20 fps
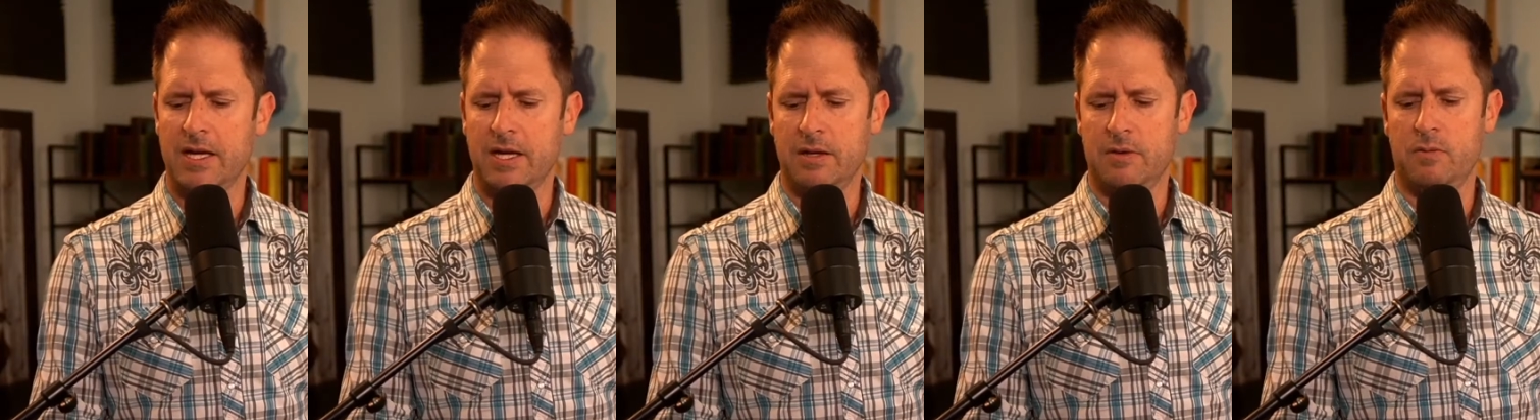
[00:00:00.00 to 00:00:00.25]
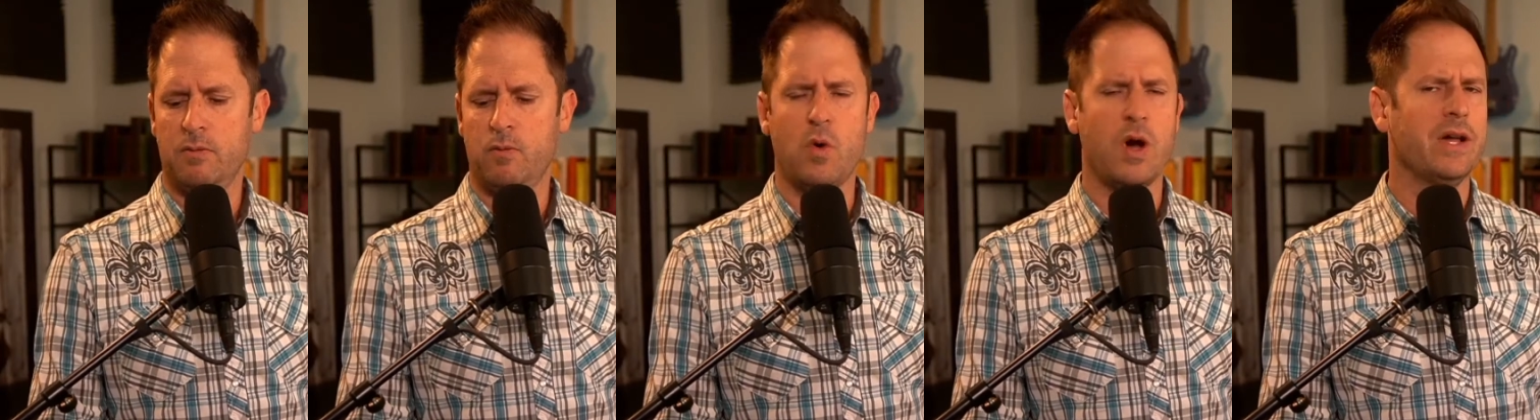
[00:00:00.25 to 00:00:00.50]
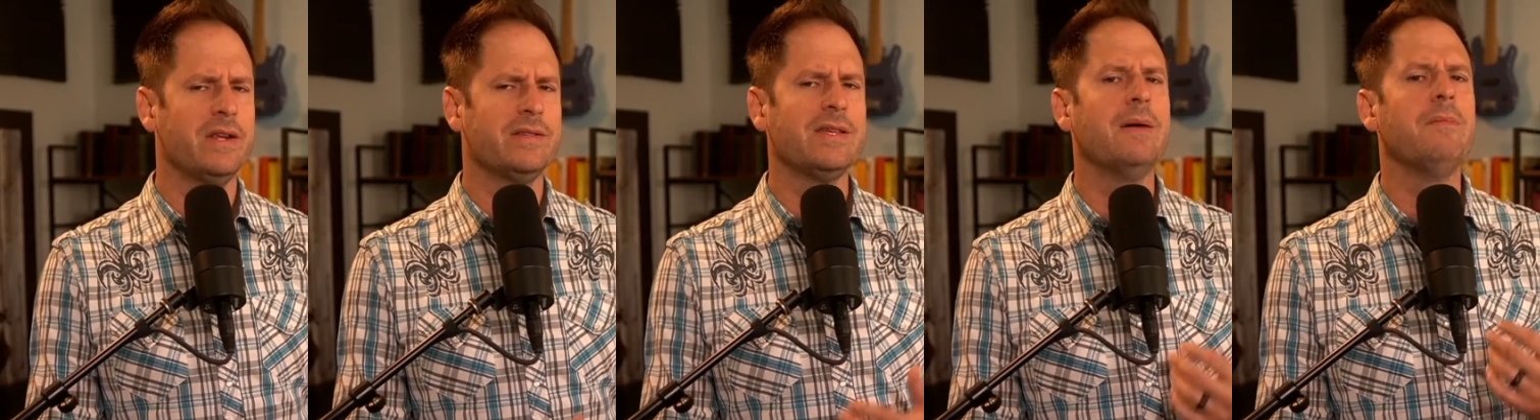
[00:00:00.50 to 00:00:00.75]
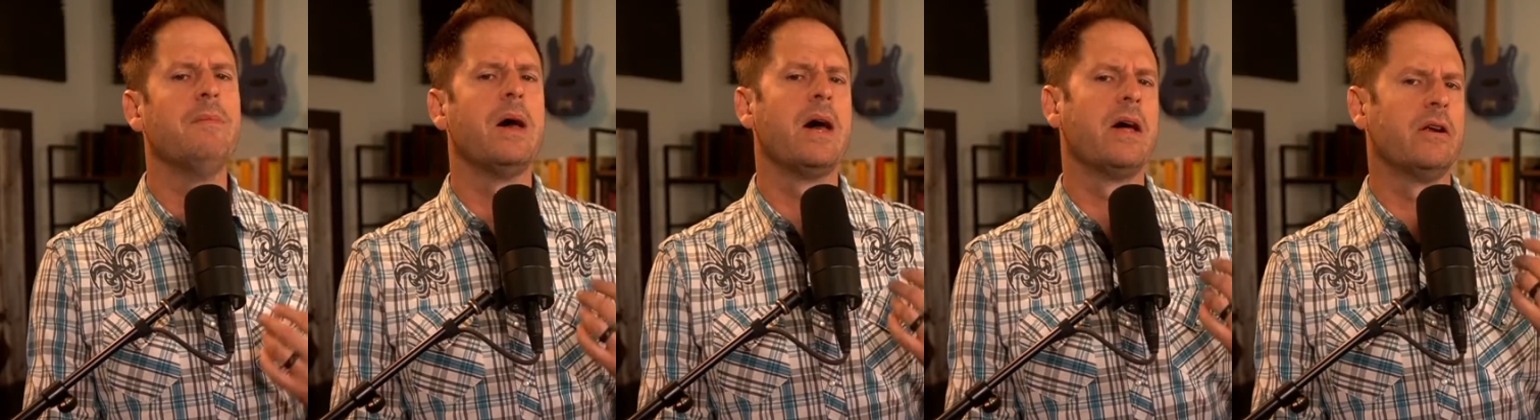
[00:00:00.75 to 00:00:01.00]
And why does that
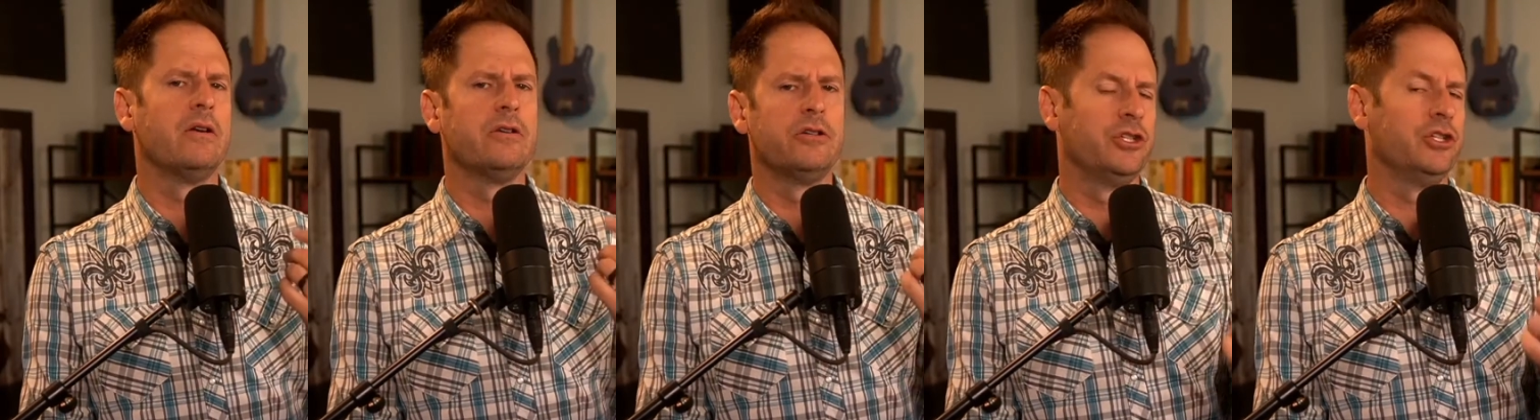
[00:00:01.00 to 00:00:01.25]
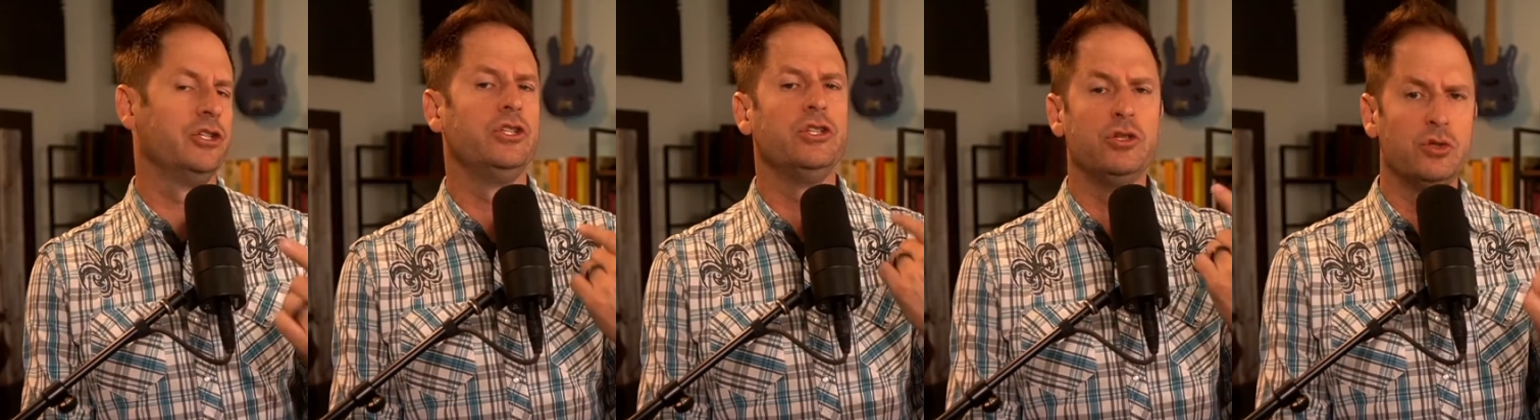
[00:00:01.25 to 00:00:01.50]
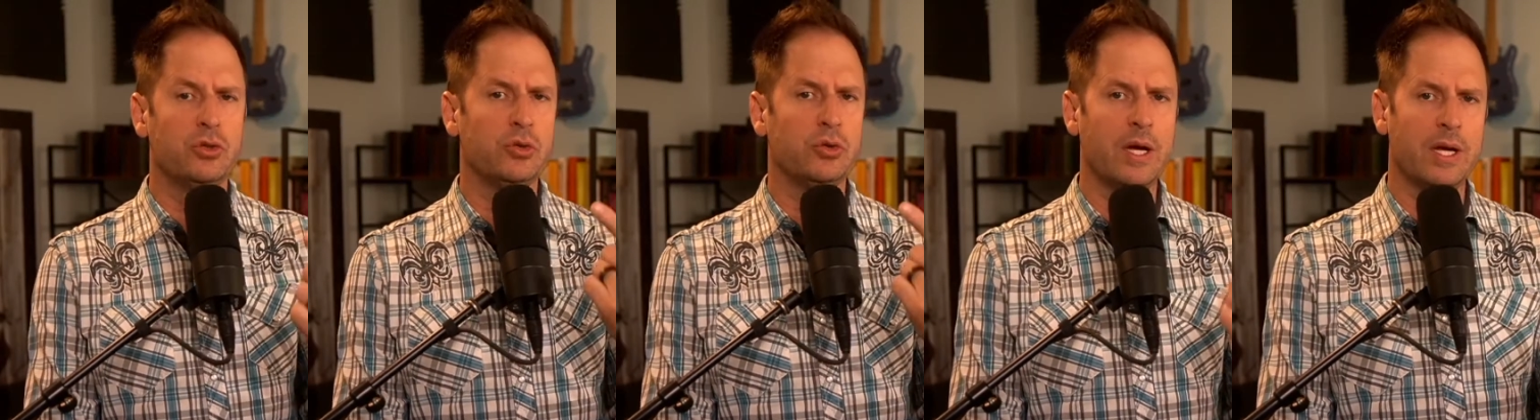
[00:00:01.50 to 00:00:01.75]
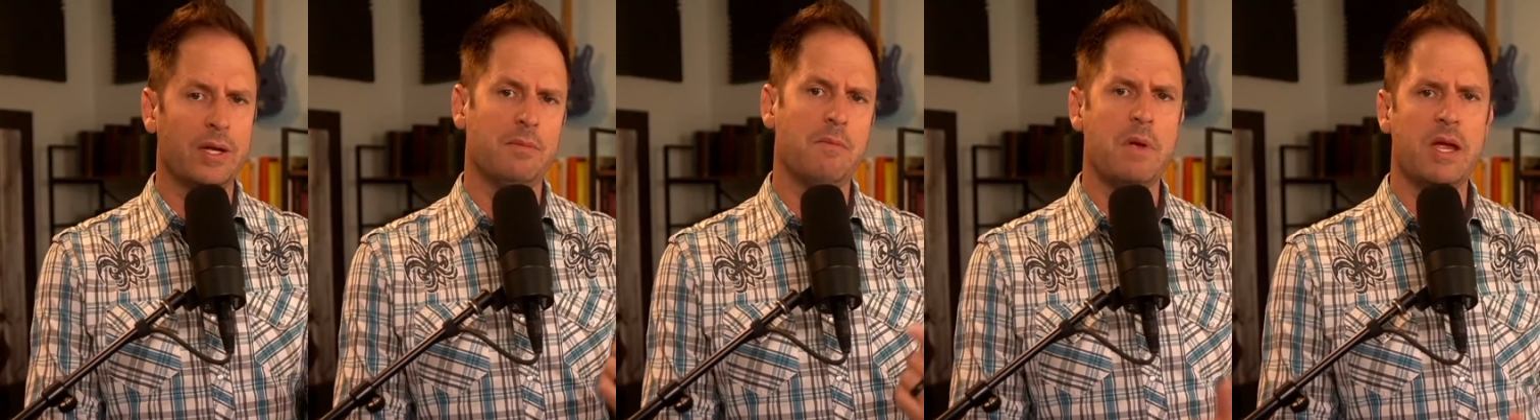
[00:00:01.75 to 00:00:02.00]
matter to you
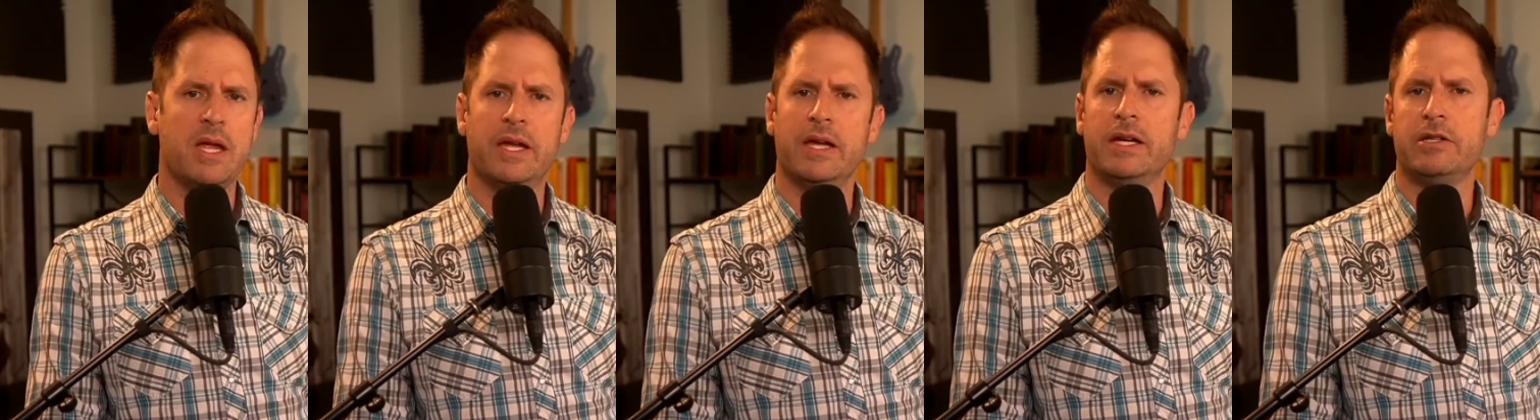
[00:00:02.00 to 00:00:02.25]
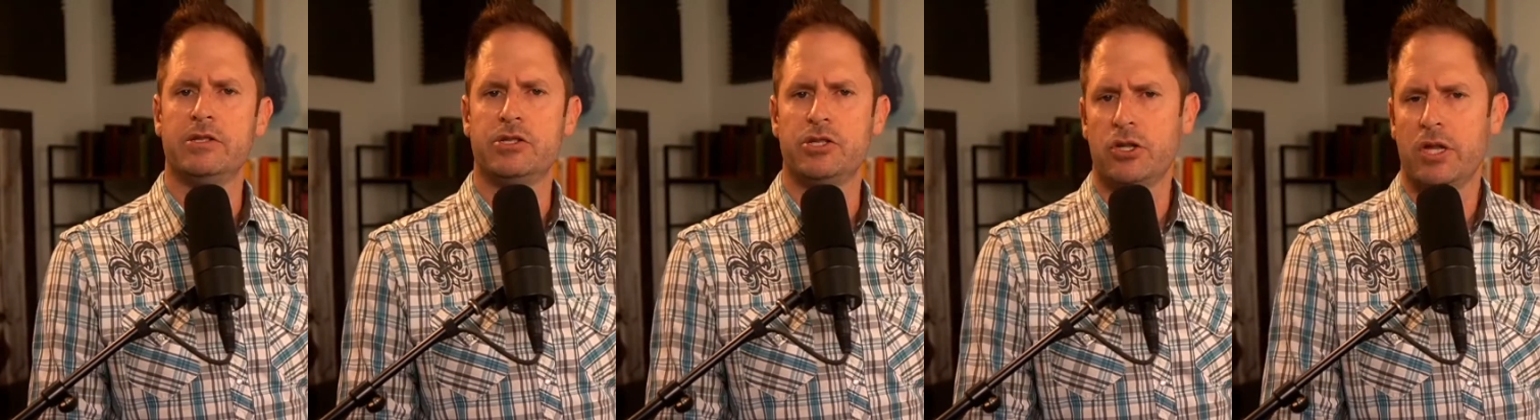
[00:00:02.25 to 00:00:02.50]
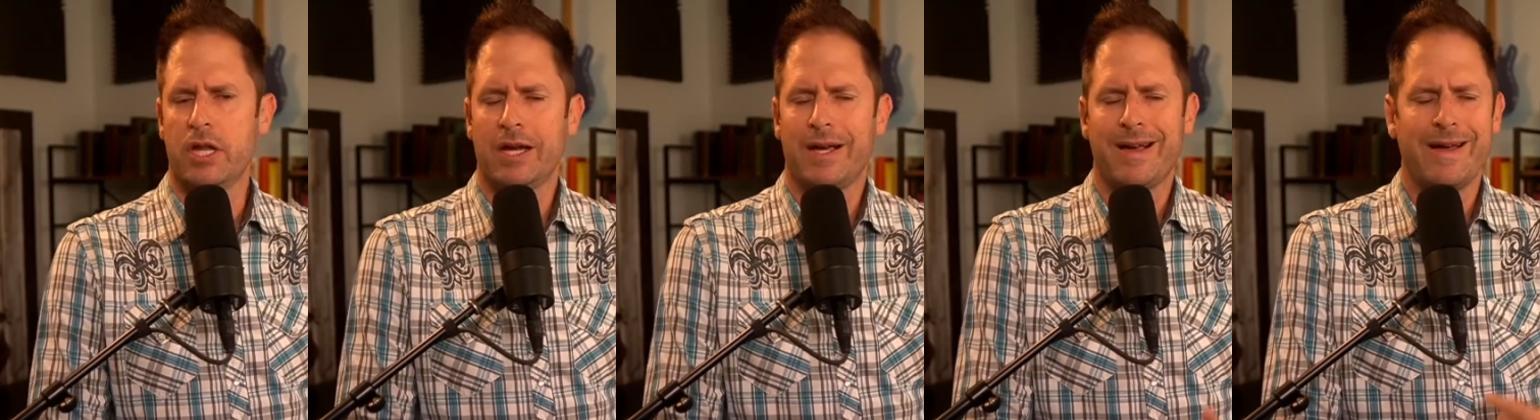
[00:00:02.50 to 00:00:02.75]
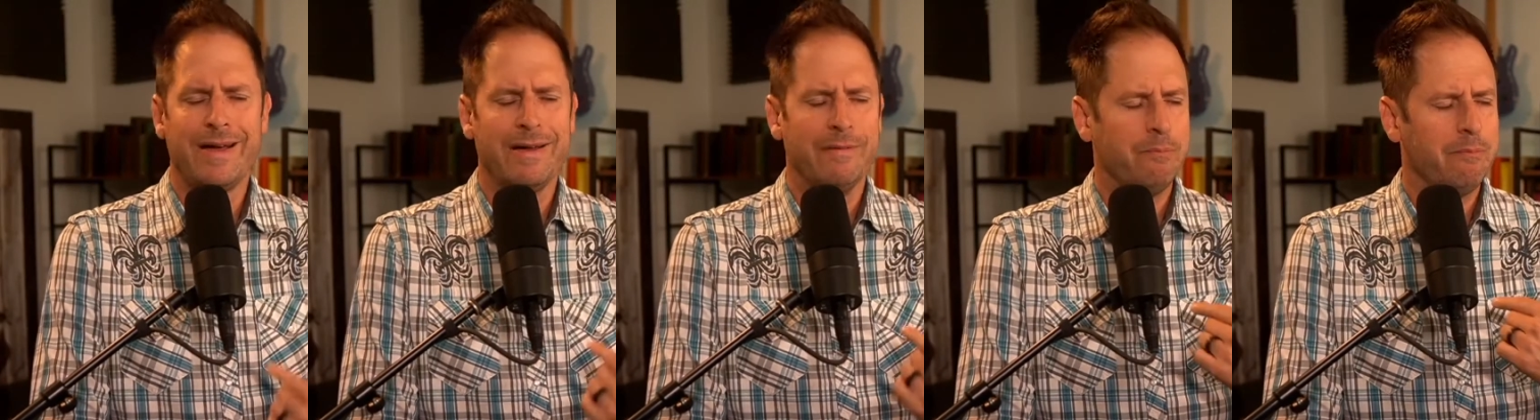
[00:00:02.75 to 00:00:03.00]
and me? Because you're like,
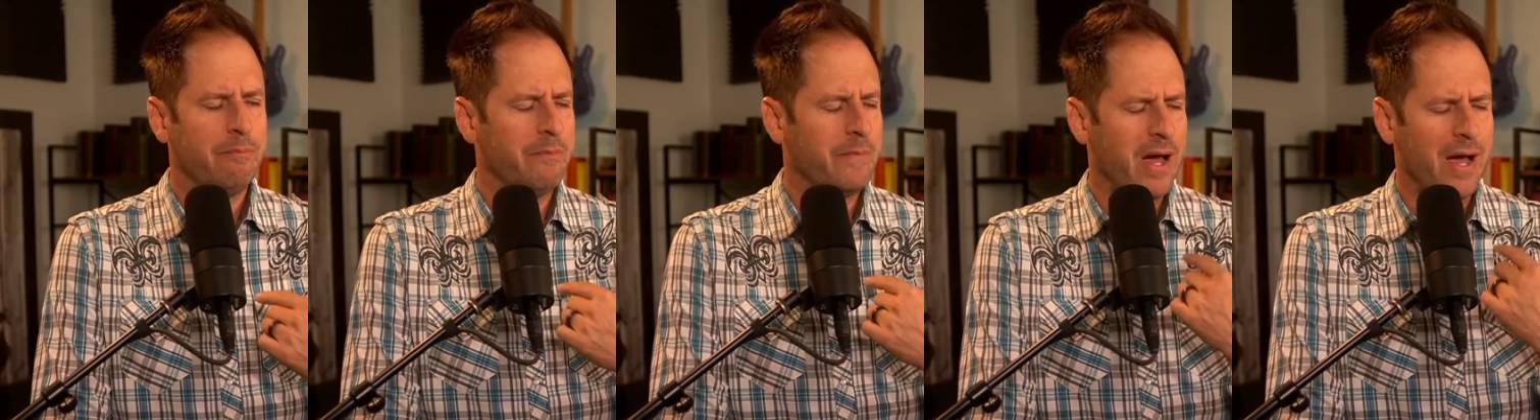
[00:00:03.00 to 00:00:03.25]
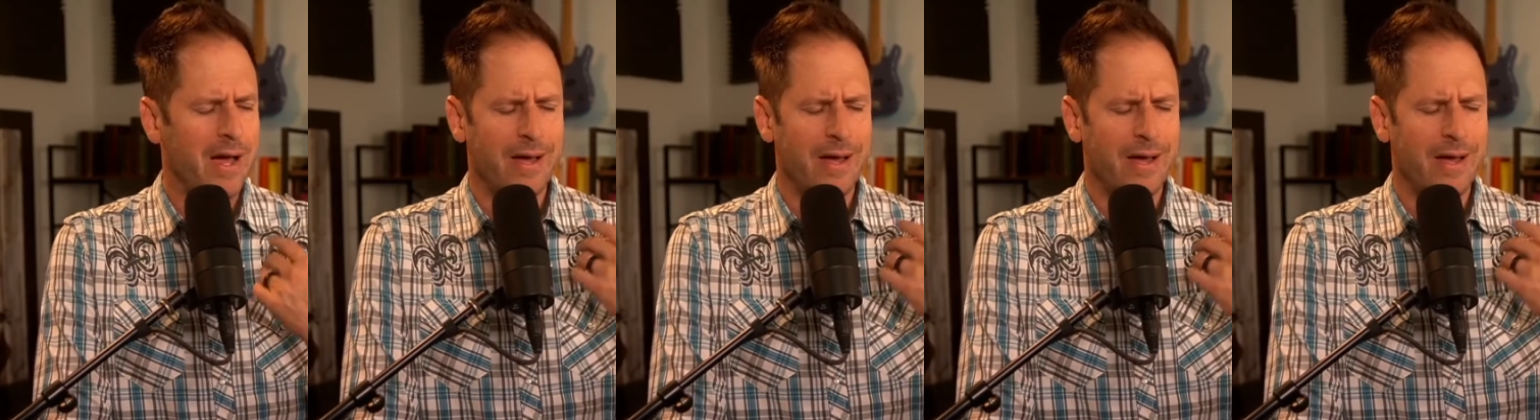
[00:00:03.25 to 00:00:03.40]
I